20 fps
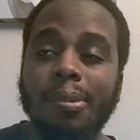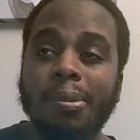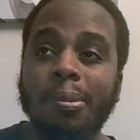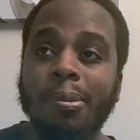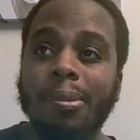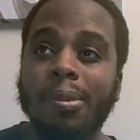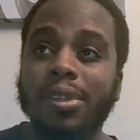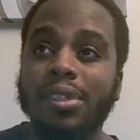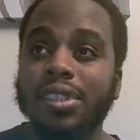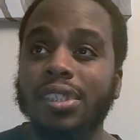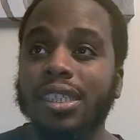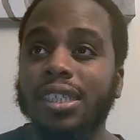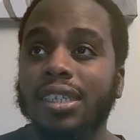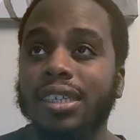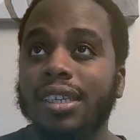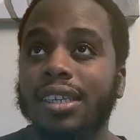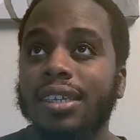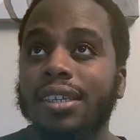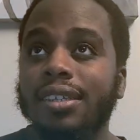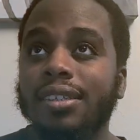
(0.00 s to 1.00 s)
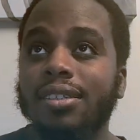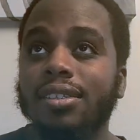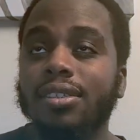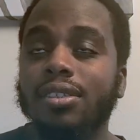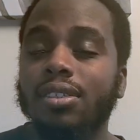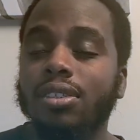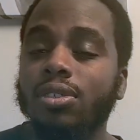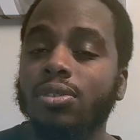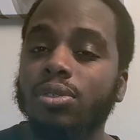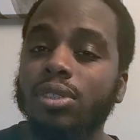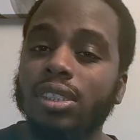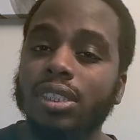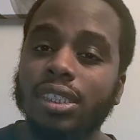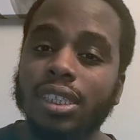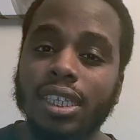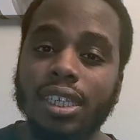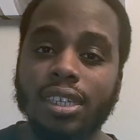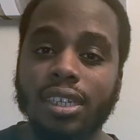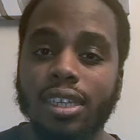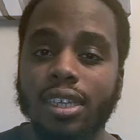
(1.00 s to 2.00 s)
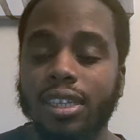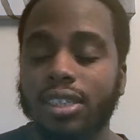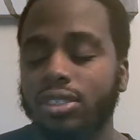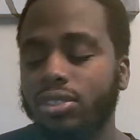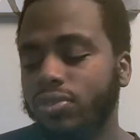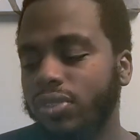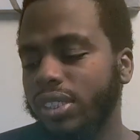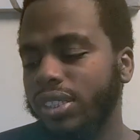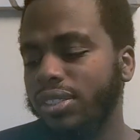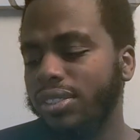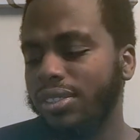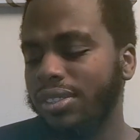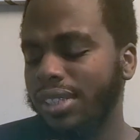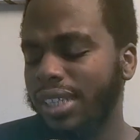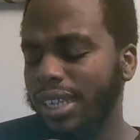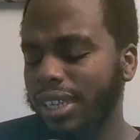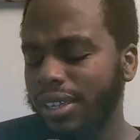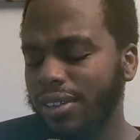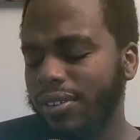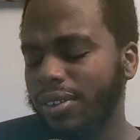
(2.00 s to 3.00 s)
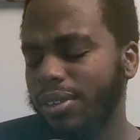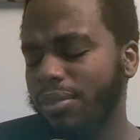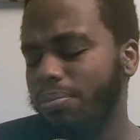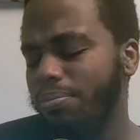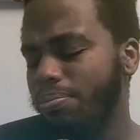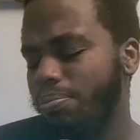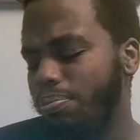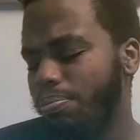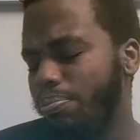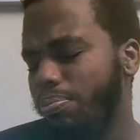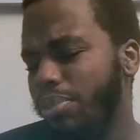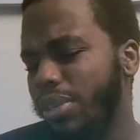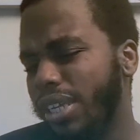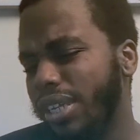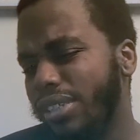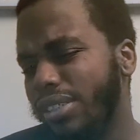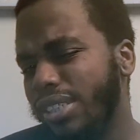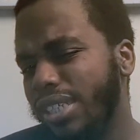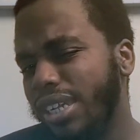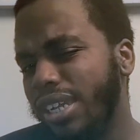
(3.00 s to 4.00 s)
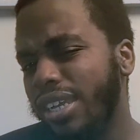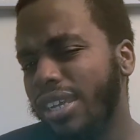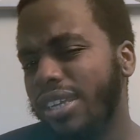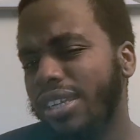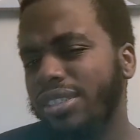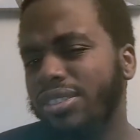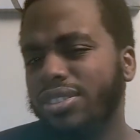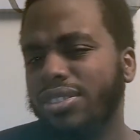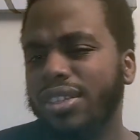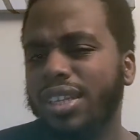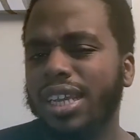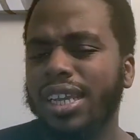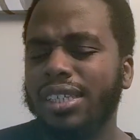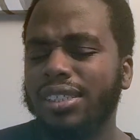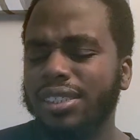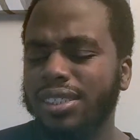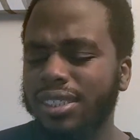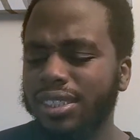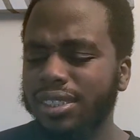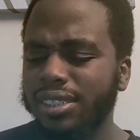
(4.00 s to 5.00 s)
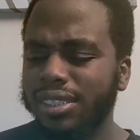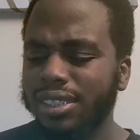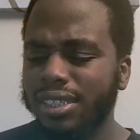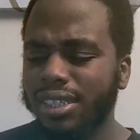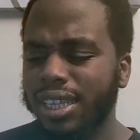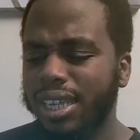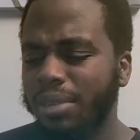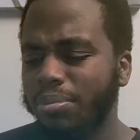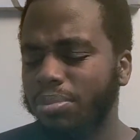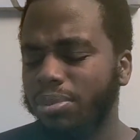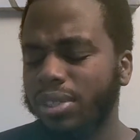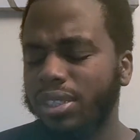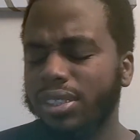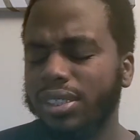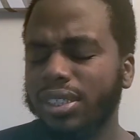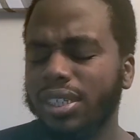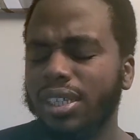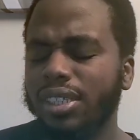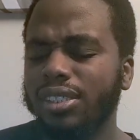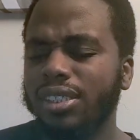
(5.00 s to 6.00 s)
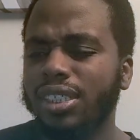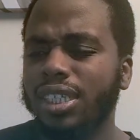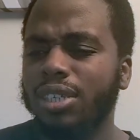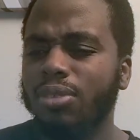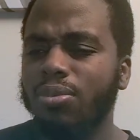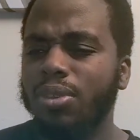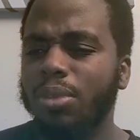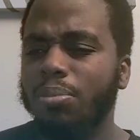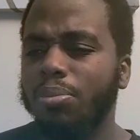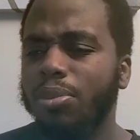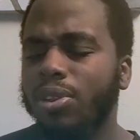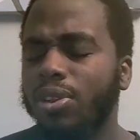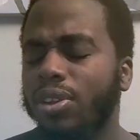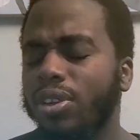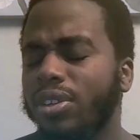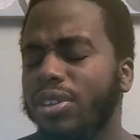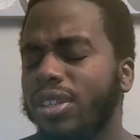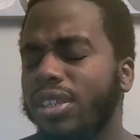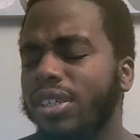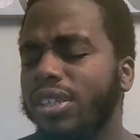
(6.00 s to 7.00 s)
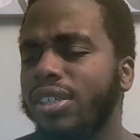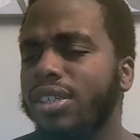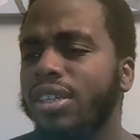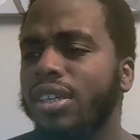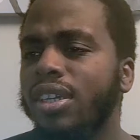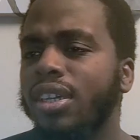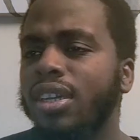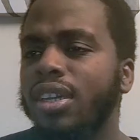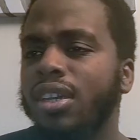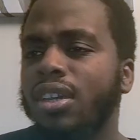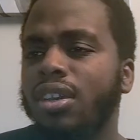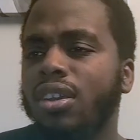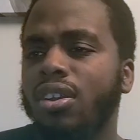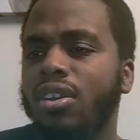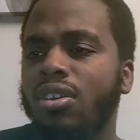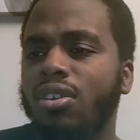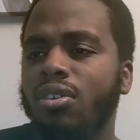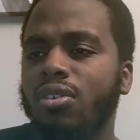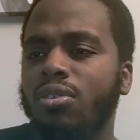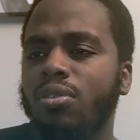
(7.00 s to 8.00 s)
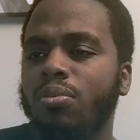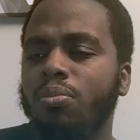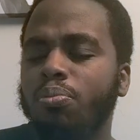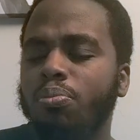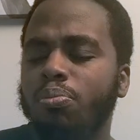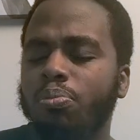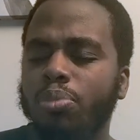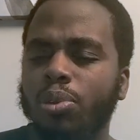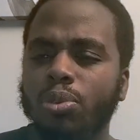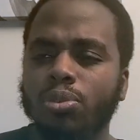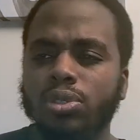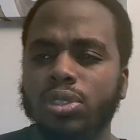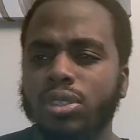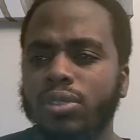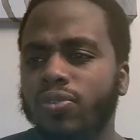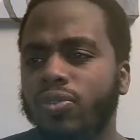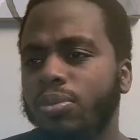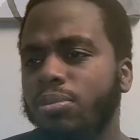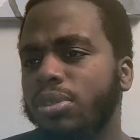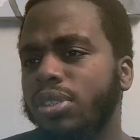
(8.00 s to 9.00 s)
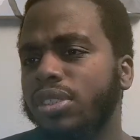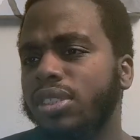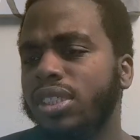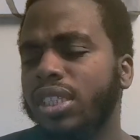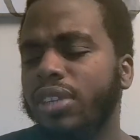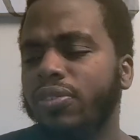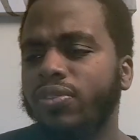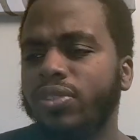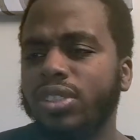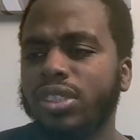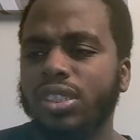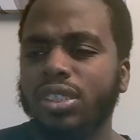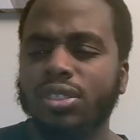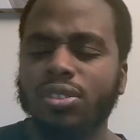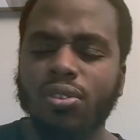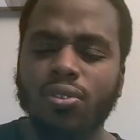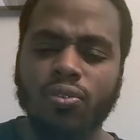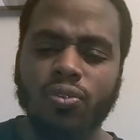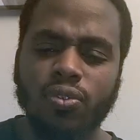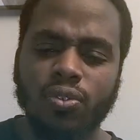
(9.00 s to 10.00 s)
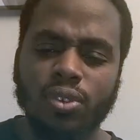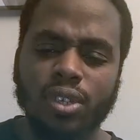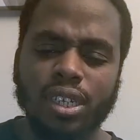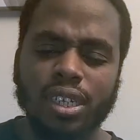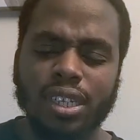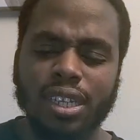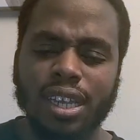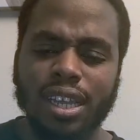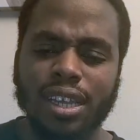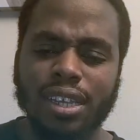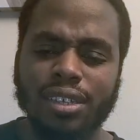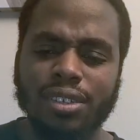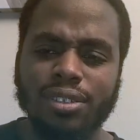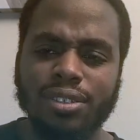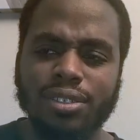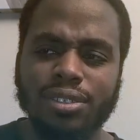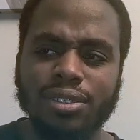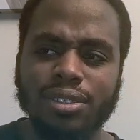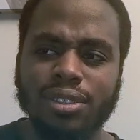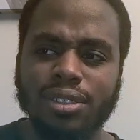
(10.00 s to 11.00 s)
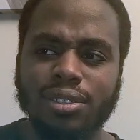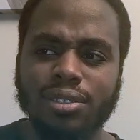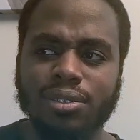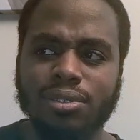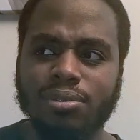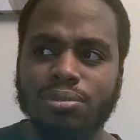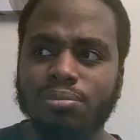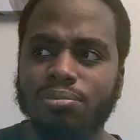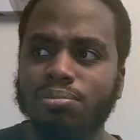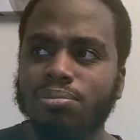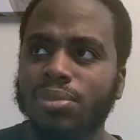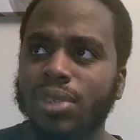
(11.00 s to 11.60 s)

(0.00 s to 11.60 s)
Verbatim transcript: once again, you've seen the injuries. Think of the players that got injured last season Dak Prescott, Saquon Barkley, um, Bosa from the San Francisco 49ers, um,